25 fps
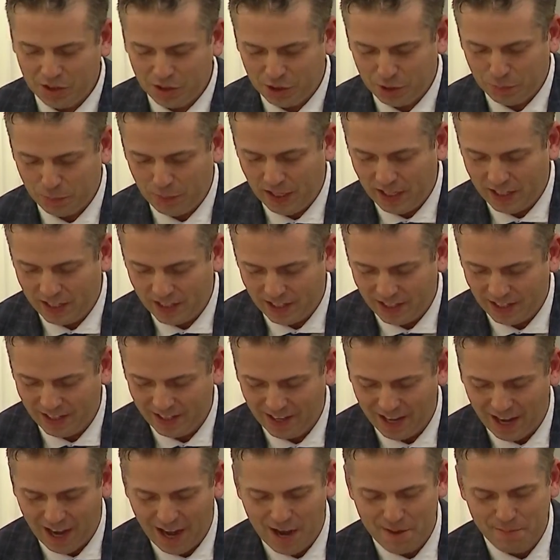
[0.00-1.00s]

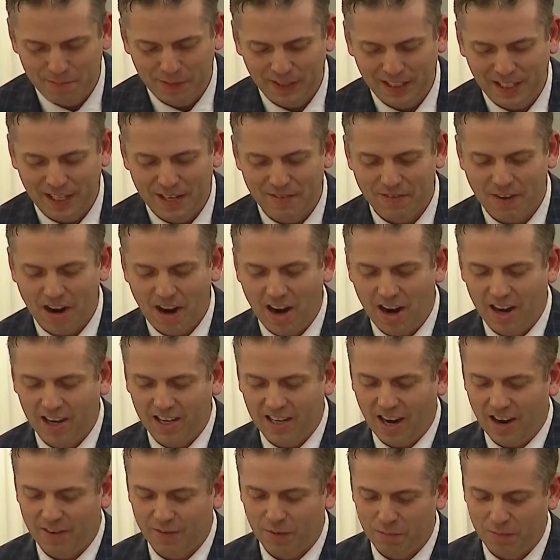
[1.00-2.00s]
Speaker, I believe our
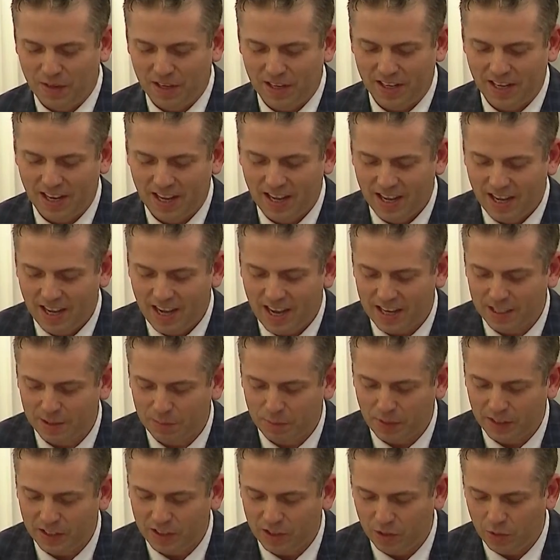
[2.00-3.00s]
government has
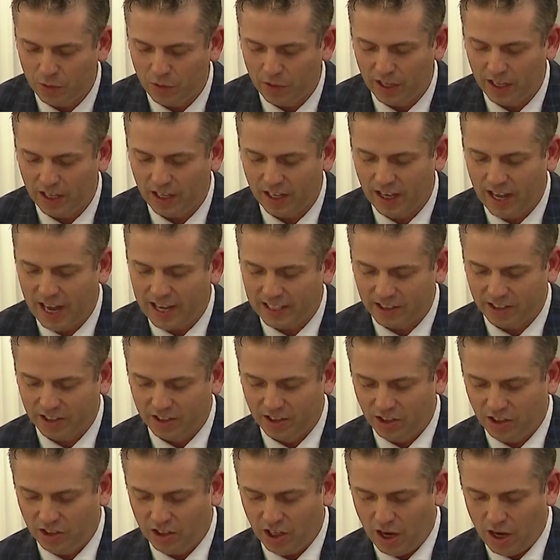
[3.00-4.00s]
been doing an
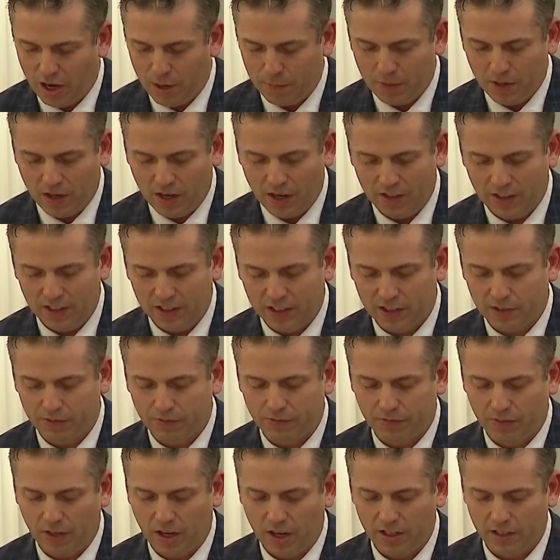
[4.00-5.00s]
excellent job on this
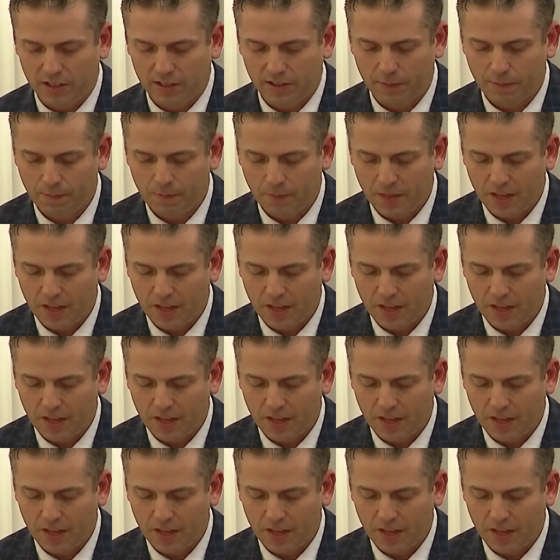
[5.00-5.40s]
front.